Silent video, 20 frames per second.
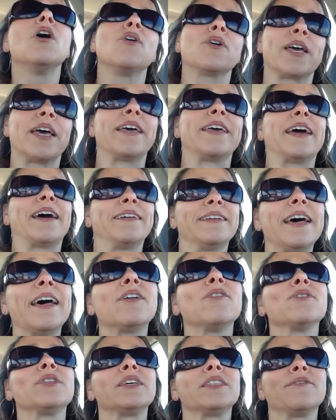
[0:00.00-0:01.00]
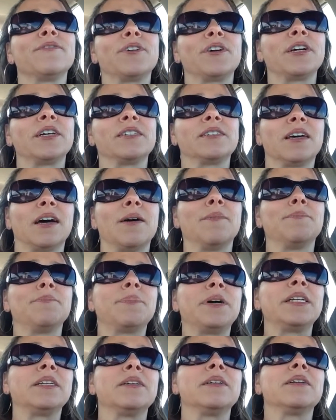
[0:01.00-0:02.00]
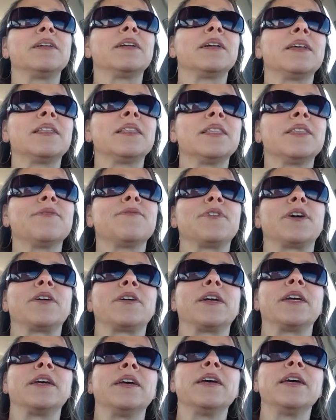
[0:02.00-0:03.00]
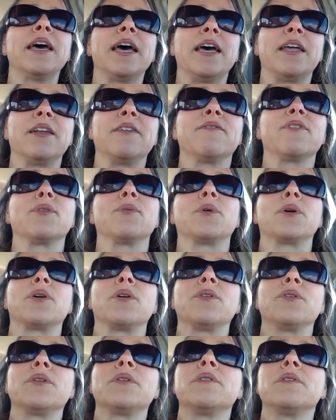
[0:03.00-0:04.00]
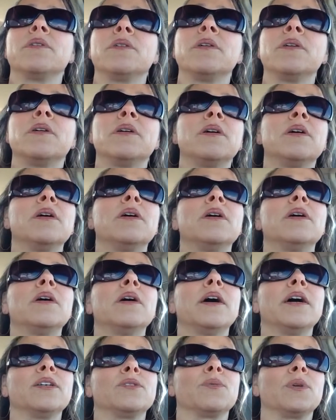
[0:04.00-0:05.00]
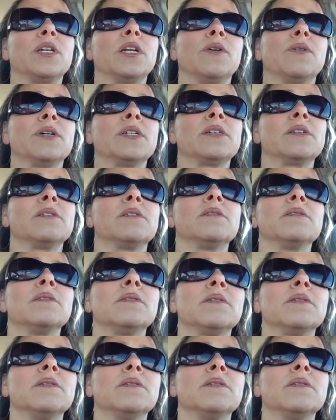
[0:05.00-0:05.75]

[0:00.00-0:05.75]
Okay, yeah, not only the very top, but the very end of the world as we know it.